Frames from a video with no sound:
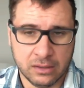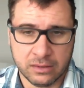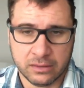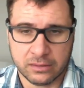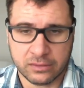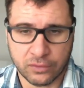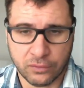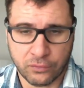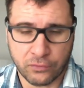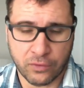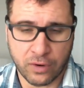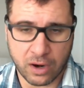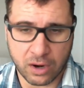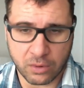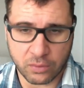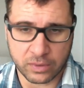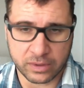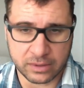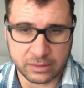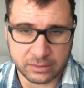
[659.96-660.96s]
so
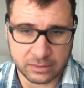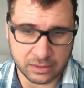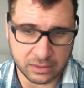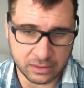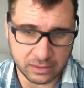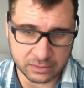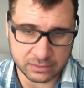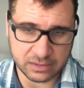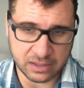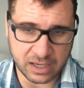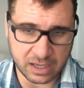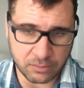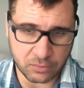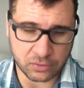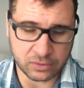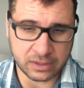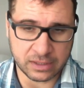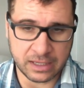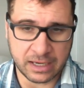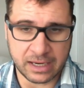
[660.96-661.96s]
far, with the
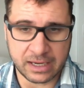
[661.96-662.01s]
timer that